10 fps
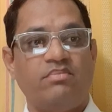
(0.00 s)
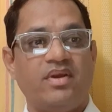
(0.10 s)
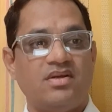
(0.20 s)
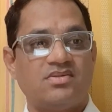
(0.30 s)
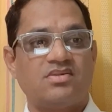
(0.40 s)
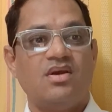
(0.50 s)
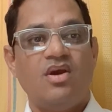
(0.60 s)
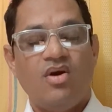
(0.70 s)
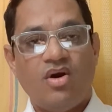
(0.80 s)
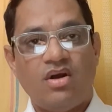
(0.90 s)
beings
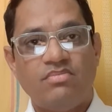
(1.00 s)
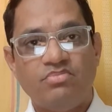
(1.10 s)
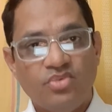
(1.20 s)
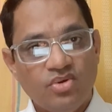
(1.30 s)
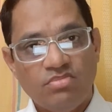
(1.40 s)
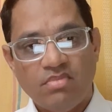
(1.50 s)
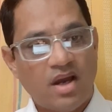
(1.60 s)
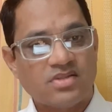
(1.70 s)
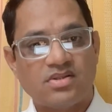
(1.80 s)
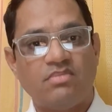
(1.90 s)
on Moon,
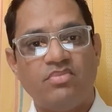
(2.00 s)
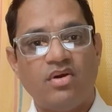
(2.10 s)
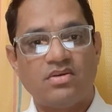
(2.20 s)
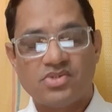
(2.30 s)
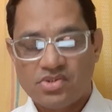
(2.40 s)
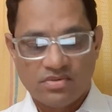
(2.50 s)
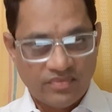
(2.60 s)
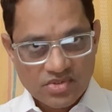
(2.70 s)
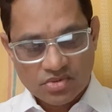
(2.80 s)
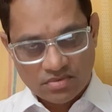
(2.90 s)
Mars and beyond.
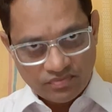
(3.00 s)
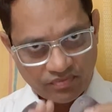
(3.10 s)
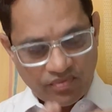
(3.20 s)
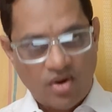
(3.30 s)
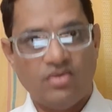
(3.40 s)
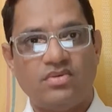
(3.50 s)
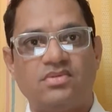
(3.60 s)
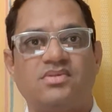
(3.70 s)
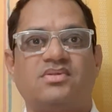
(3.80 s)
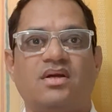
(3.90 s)
We should follow
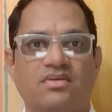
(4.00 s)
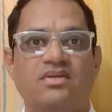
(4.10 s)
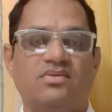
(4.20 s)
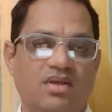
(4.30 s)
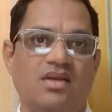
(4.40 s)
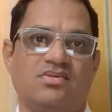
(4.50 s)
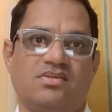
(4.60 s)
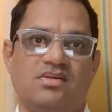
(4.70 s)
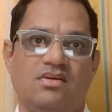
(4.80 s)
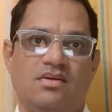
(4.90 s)
certain
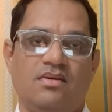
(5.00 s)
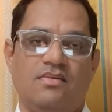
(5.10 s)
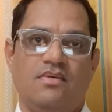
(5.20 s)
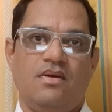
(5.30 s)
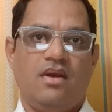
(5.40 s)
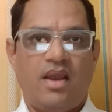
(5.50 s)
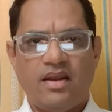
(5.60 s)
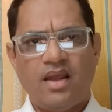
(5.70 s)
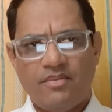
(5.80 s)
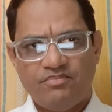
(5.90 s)
things,
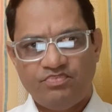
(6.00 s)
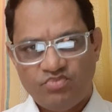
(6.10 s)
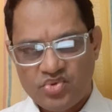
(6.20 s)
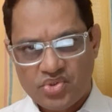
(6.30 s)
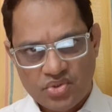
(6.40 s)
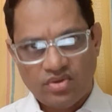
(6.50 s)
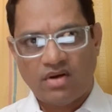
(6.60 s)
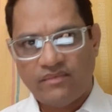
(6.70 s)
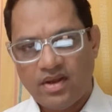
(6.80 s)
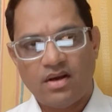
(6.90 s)
and I'm sure
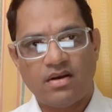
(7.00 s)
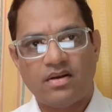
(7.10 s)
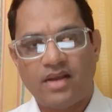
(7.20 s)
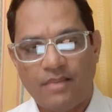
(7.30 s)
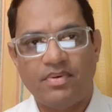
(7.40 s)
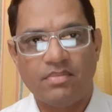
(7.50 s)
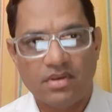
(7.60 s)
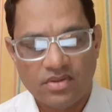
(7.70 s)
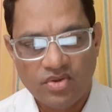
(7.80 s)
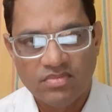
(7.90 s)
we are
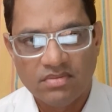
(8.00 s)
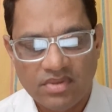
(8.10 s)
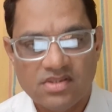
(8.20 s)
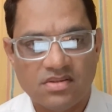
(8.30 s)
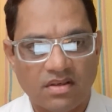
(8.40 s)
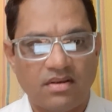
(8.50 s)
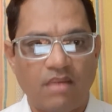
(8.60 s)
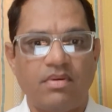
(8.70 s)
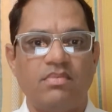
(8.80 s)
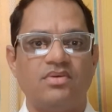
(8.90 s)
capable. Human beings are
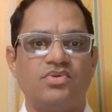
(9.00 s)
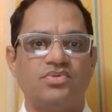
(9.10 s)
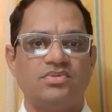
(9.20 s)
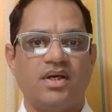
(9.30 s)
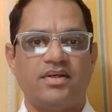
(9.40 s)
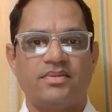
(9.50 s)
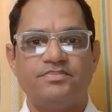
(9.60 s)
capable to do that.